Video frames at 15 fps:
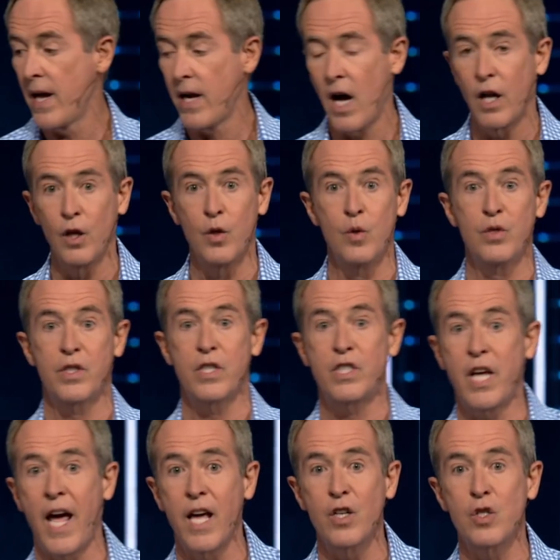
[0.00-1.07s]
not lose the
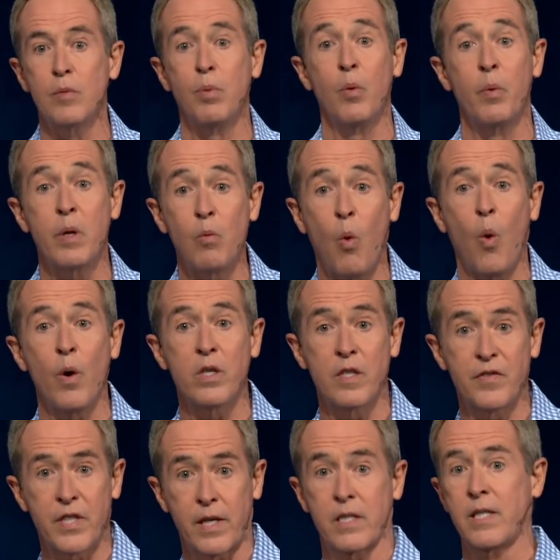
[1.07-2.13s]
tangible rewards
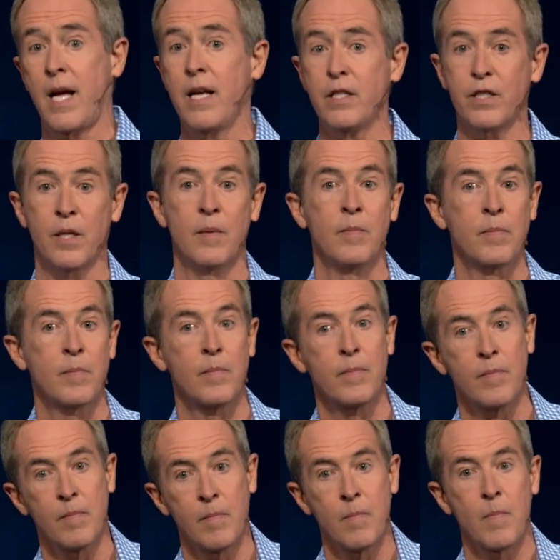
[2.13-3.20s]
of success,
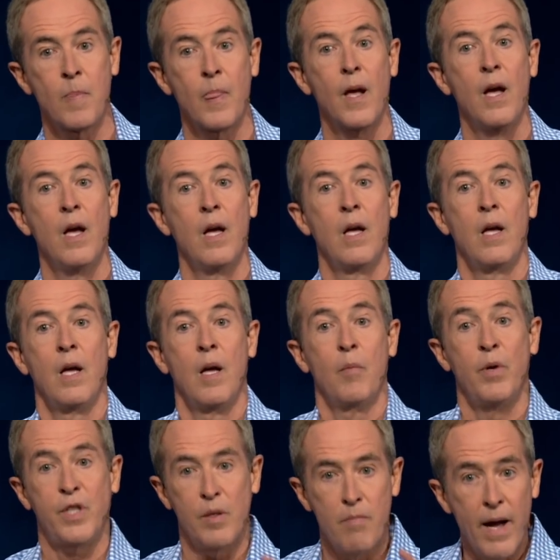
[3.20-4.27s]

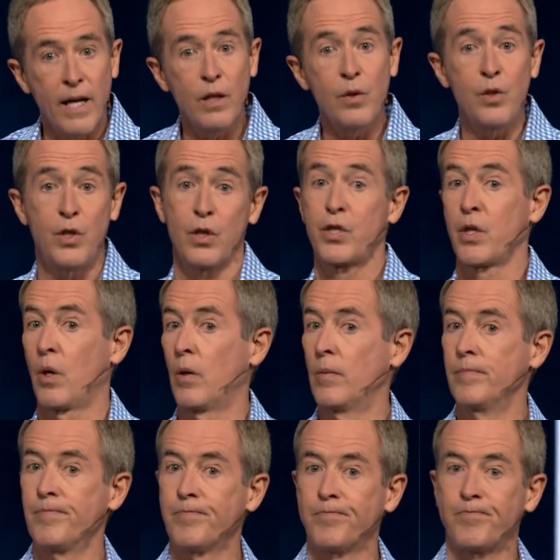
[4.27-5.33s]
but you may lose your soul.
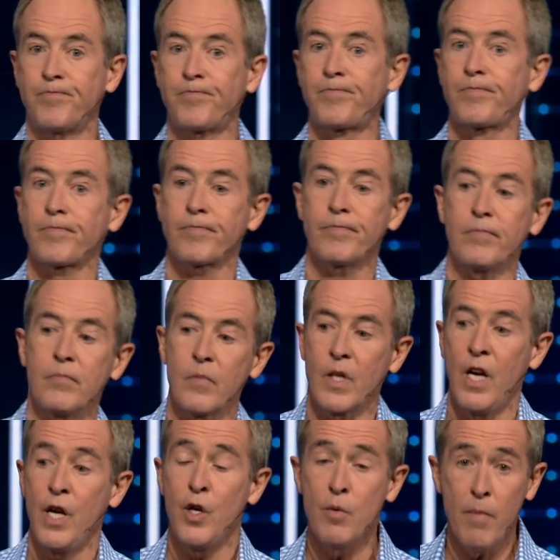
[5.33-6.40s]

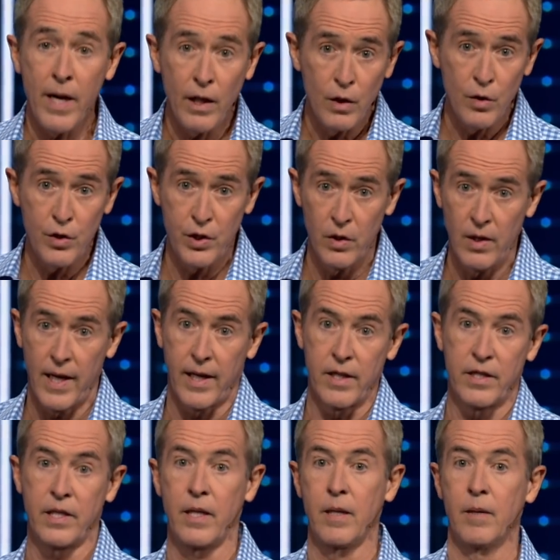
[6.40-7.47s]
You may lose your
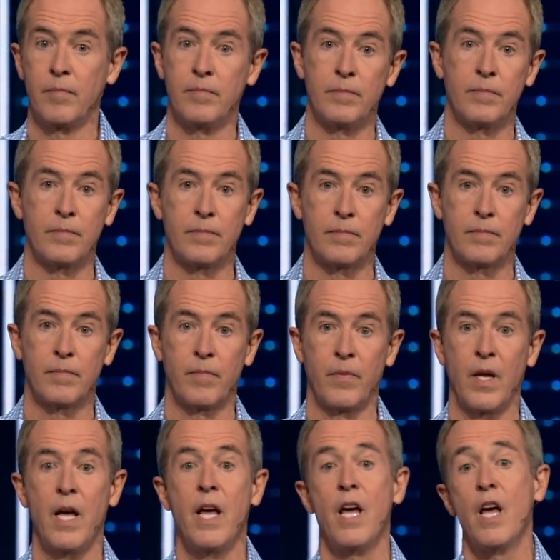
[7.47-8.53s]
legacy.
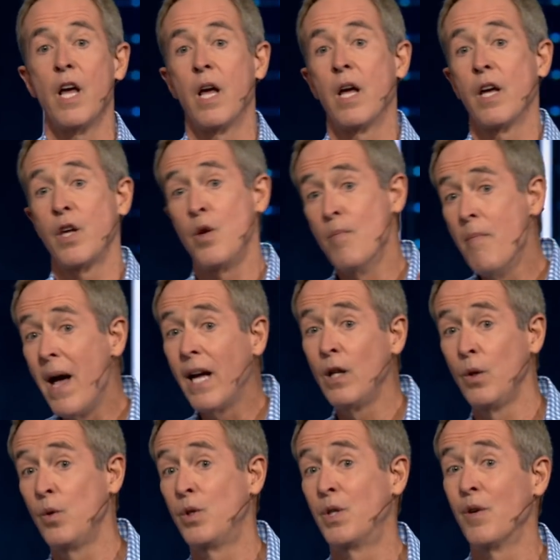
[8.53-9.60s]
You may
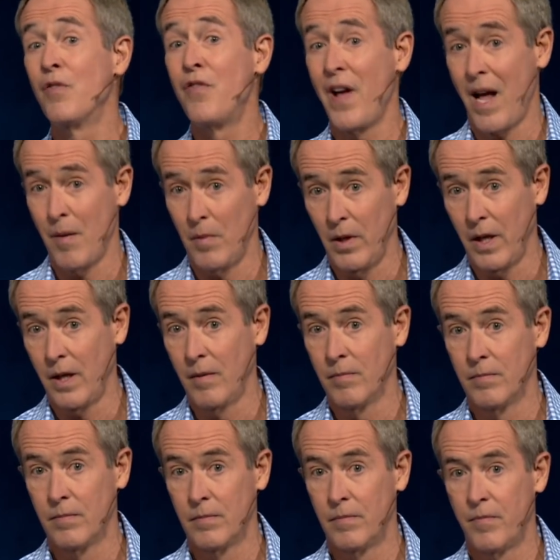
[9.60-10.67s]
lose your family.
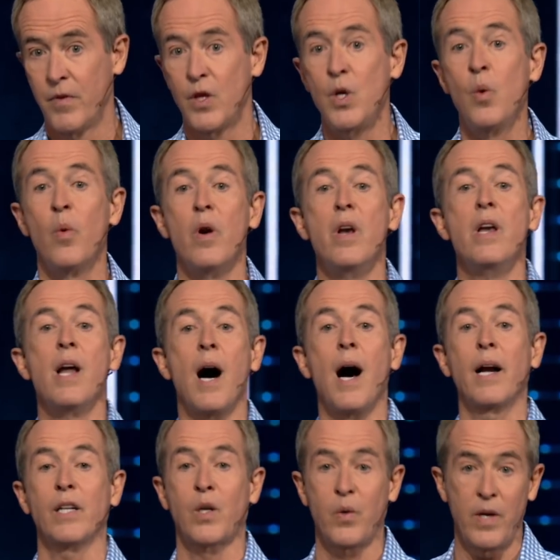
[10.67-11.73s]
You were
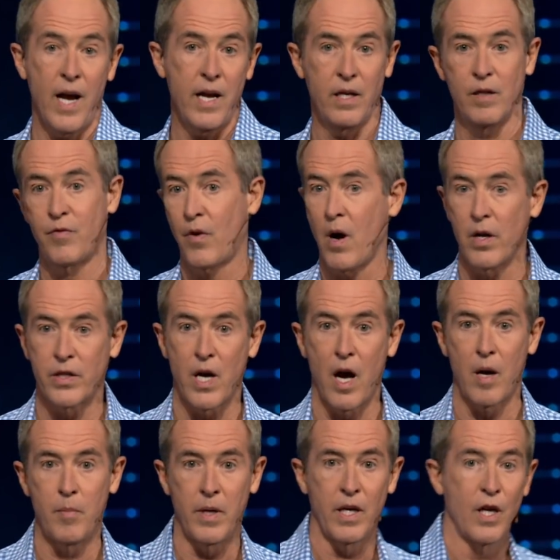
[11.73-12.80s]
not created for
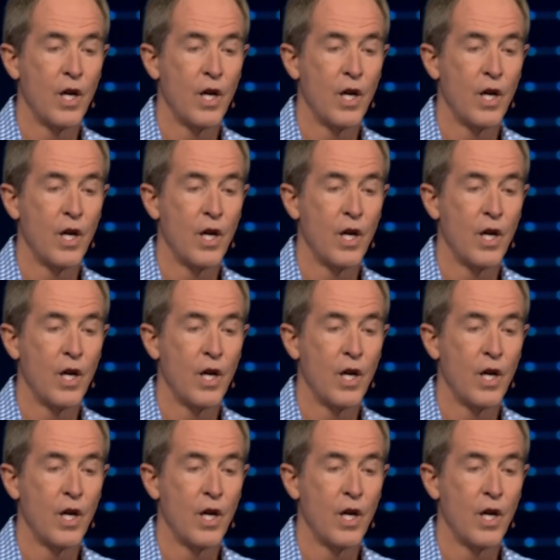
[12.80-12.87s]
autonomy.